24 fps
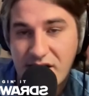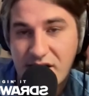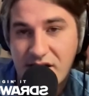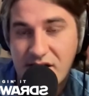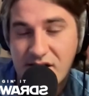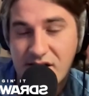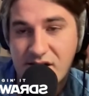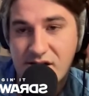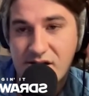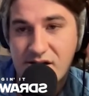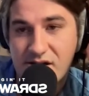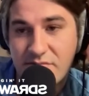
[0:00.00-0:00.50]

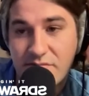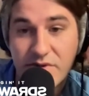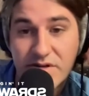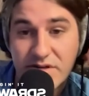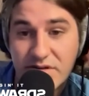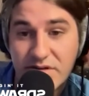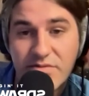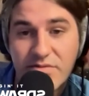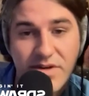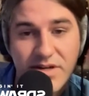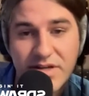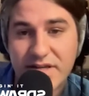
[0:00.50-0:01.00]
Mm-hmm. Uh, but
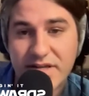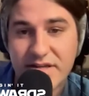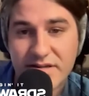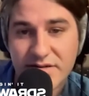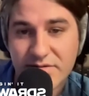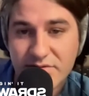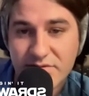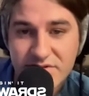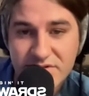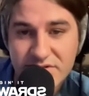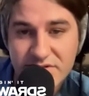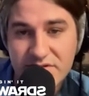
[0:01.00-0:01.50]
it, again, it
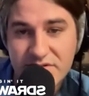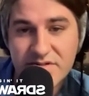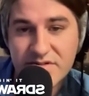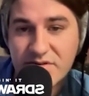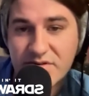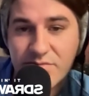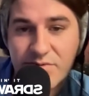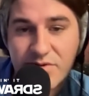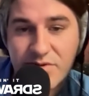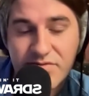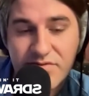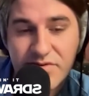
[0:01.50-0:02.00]
was just
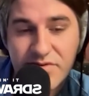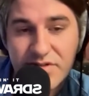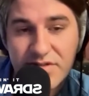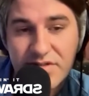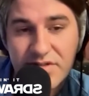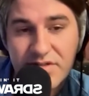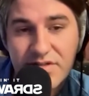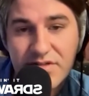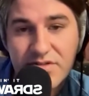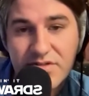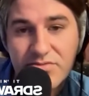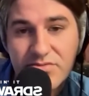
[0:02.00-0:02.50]
so much fun
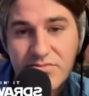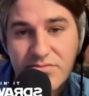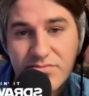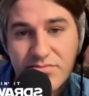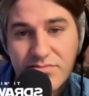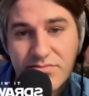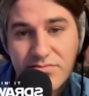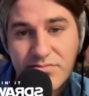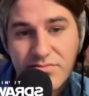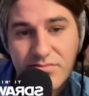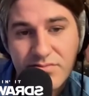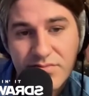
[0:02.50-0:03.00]
to do.
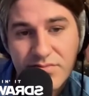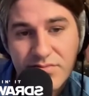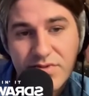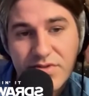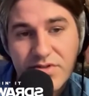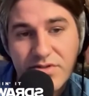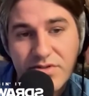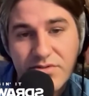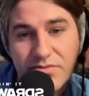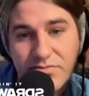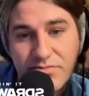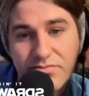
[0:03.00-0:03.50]
So with